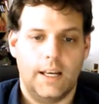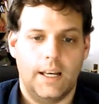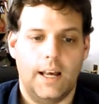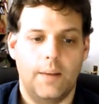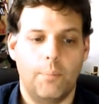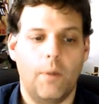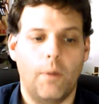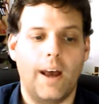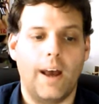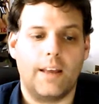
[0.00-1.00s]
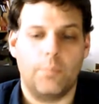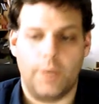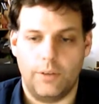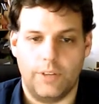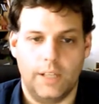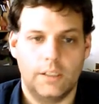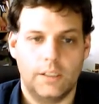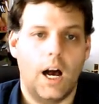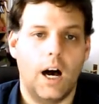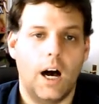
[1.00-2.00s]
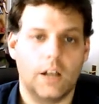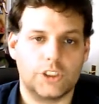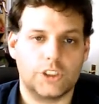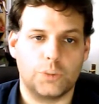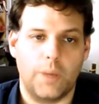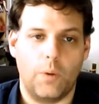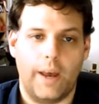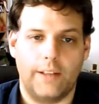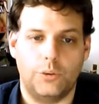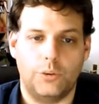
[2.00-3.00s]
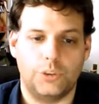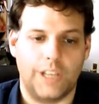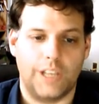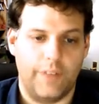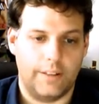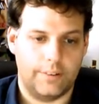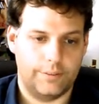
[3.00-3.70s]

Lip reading: and my computer asks me where to save it.